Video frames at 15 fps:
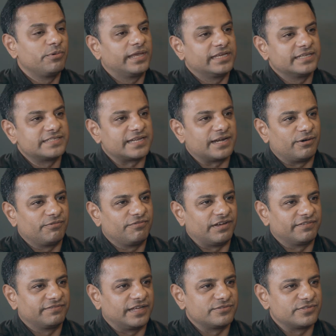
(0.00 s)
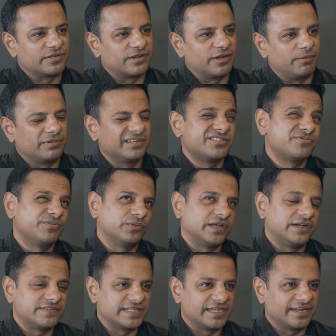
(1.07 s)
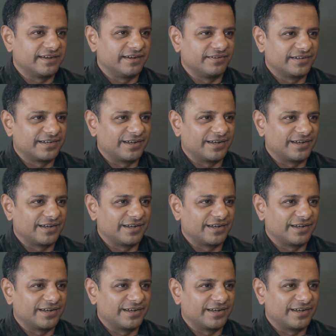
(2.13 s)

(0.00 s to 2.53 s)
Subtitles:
way is around 5,000 kilometers, 4,800